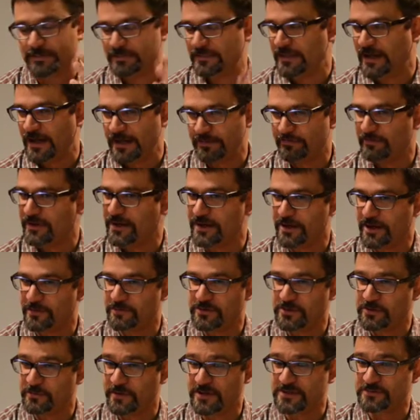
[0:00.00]
That may not
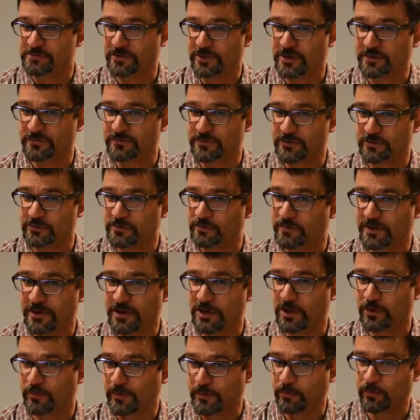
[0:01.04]
be the best play for you
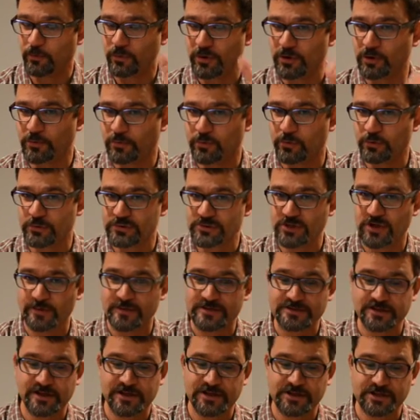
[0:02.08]
depending on what your opponent's army
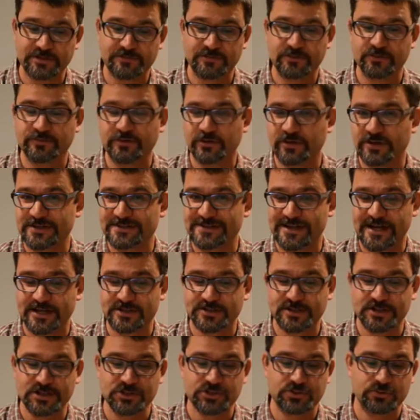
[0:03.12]
is like and if they're very
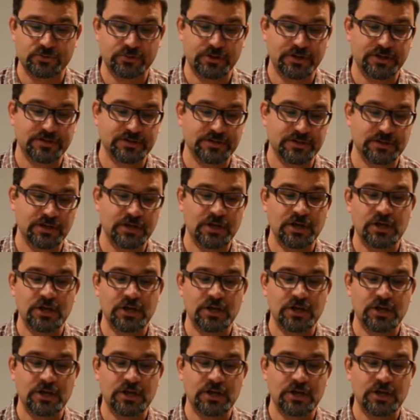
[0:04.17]
assassination oriented.